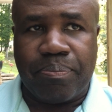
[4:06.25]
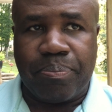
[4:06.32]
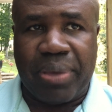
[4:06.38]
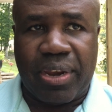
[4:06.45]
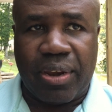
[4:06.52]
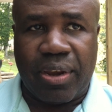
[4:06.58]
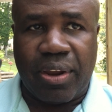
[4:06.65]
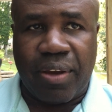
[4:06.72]

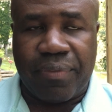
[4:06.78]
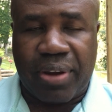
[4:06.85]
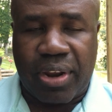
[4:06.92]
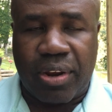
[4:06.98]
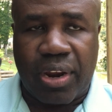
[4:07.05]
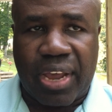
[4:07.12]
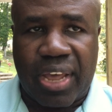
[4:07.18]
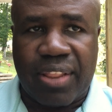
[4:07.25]
then I've
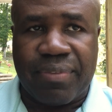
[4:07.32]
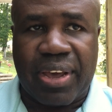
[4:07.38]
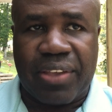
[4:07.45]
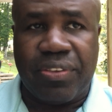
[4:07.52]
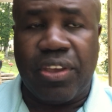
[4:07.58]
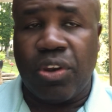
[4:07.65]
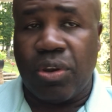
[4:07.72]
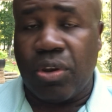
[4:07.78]
not had the
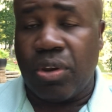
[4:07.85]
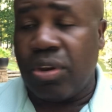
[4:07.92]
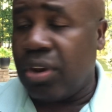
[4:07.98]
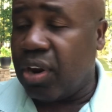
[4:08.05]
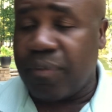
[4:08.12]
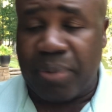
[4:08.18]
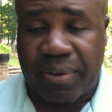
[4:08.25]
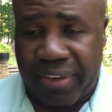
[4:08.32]
vaccine.
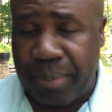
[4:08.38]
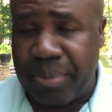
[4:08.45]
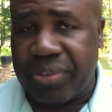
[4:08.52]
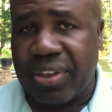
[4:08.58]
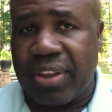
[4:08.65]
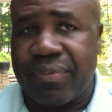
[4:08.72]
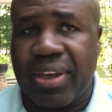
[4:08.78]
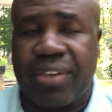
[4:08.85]
None of my family's
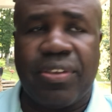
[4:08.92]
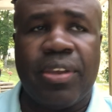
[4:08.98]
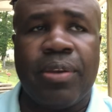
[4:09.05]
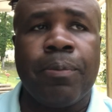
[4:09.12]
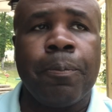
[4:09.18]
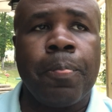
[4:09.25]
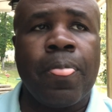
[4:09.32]
had the vaccine.